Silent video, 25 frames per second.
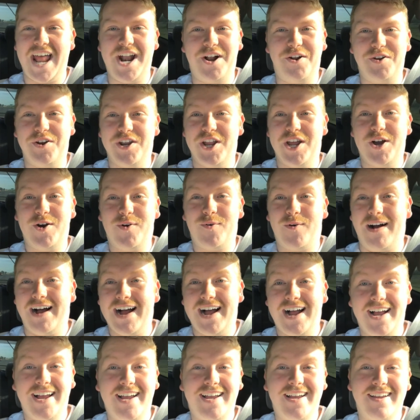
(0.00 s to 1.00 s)
I don't know
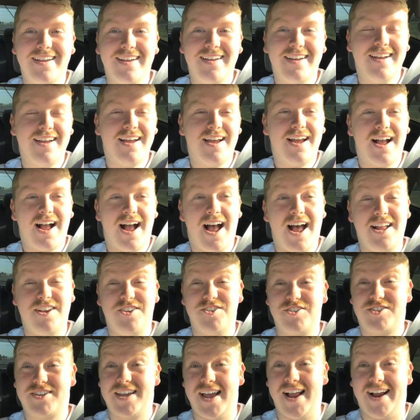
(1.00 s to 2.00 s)
why. I
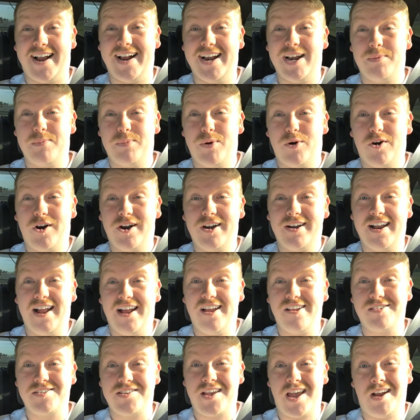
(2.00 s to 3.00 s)
just got kind of bored and
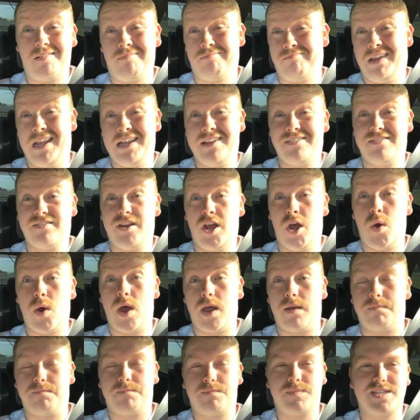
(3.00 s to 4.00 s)
I was like, let's do
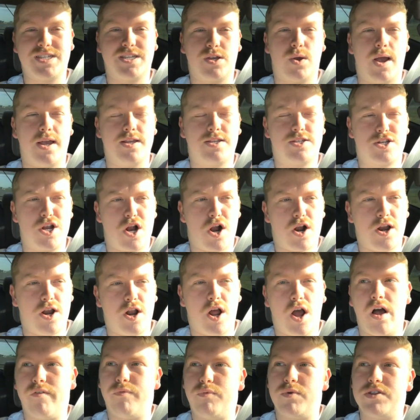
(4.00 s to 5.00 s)
it. So I
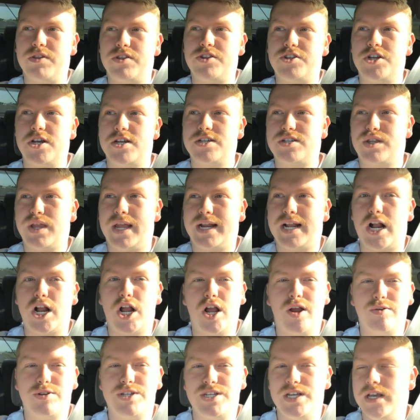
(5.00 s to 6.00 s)
started off with just like a
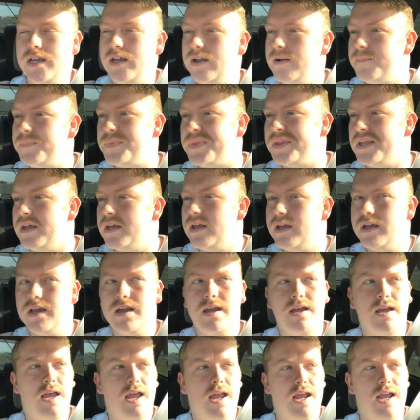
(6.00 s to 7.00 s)
goatee
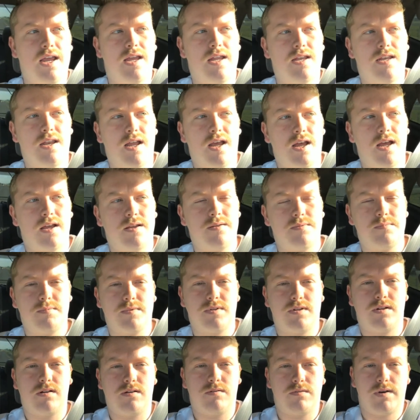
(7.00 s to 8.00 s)
and uh,
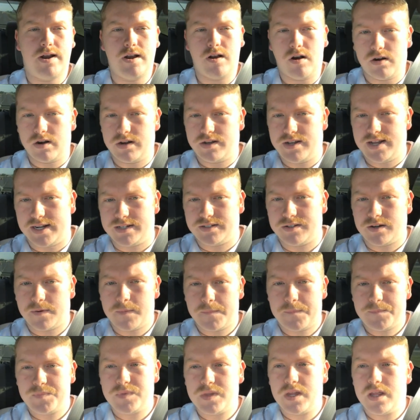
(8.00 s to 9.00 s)
radar detector.
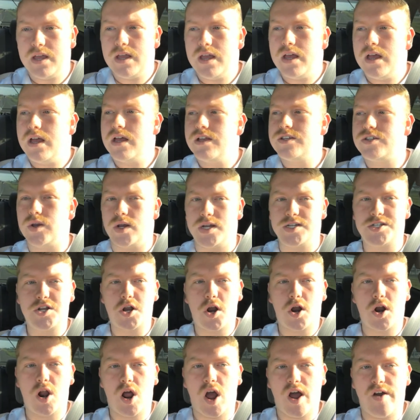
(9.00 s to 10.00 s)
So I
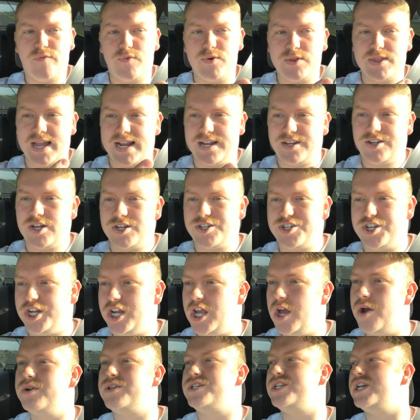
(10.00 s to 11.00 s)
started off with like just a
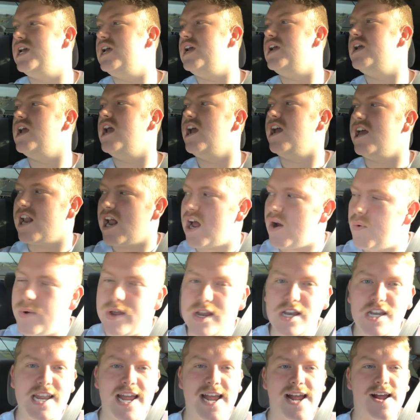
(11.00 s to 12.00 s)
goatee and I
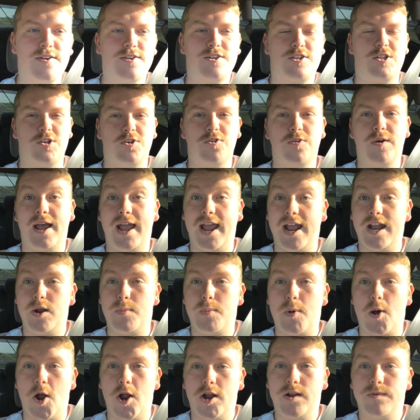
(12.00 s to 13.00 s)
went down to a
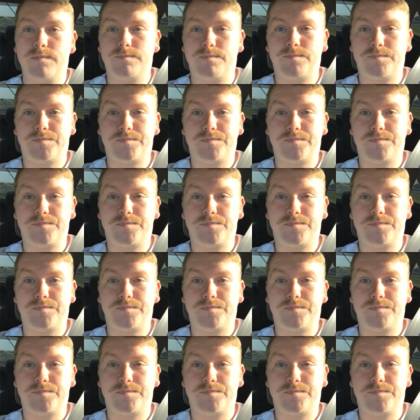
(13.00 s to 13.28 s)
handlebar.